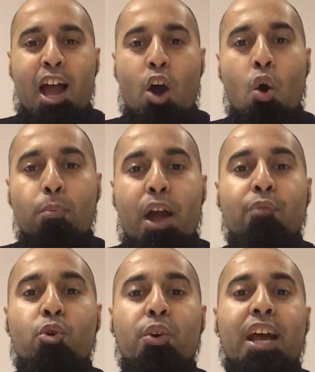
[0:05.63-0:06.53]
I hope
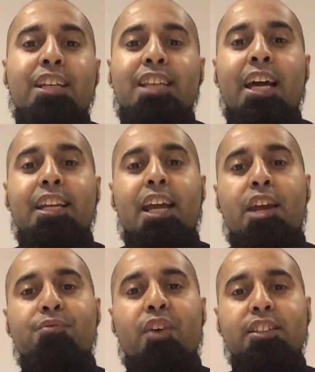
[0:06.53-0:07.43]
everyone has had
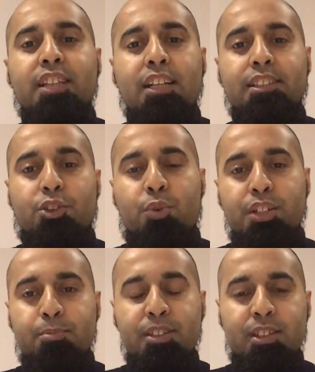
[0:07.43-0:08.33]
a fantastic
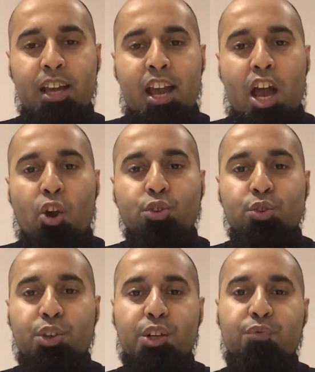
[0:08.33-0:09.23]
Christmas and
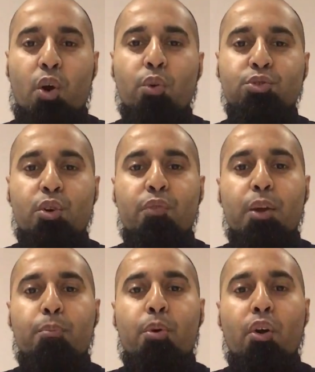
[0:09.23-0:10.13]
also looking forward to a
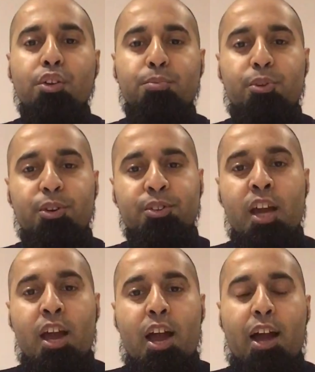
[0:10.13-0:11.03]
very prosperous
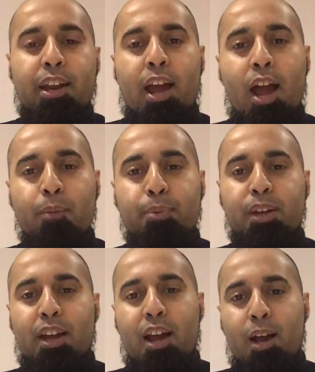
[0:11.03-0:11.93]
and a
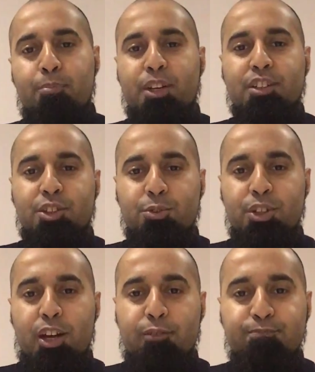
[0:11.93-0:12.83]
happy, happy new
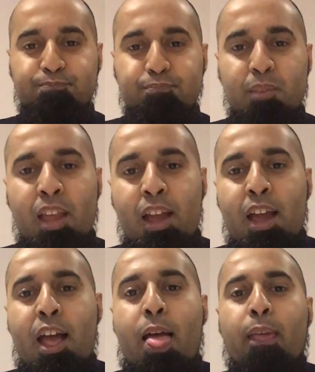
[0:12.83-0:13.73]
year.
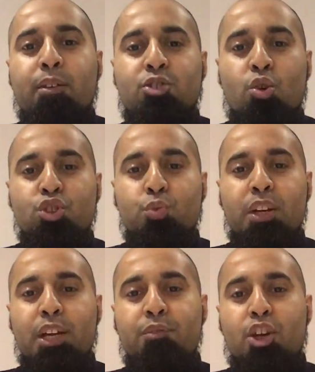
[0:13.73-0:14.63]
So just
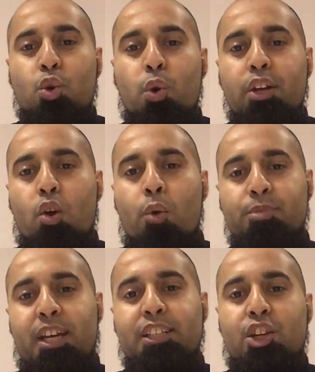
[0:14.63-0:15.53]
want to give you a quick
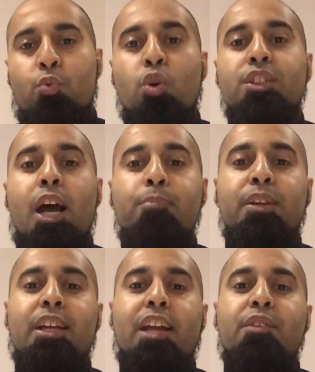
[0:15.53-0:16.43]
update on what's
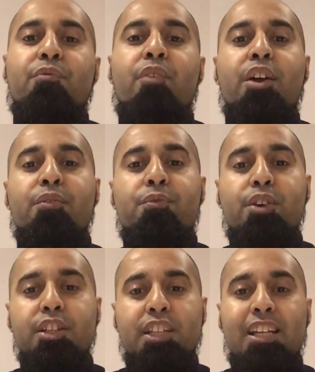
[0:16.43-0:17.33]
happening at the very
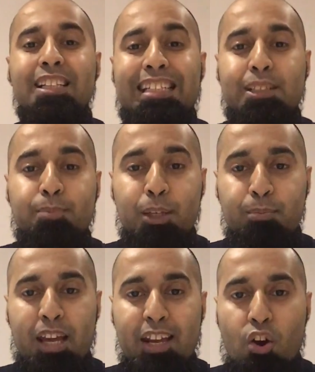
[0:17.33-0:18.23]
first Leeds
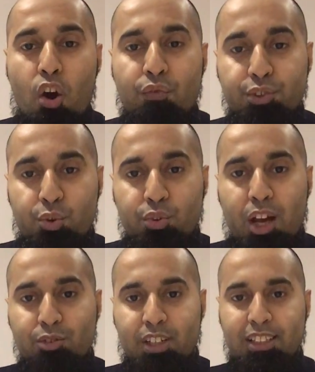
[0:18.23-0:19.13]
PPN of
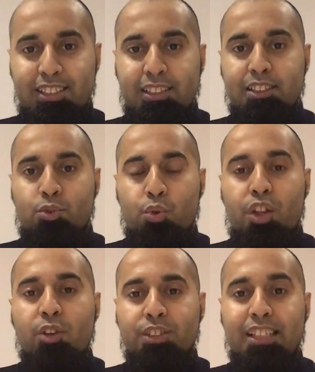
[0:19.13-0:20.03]

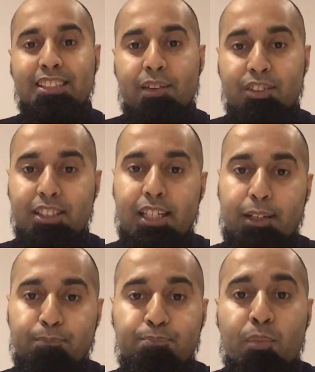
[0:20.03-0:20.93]
2017.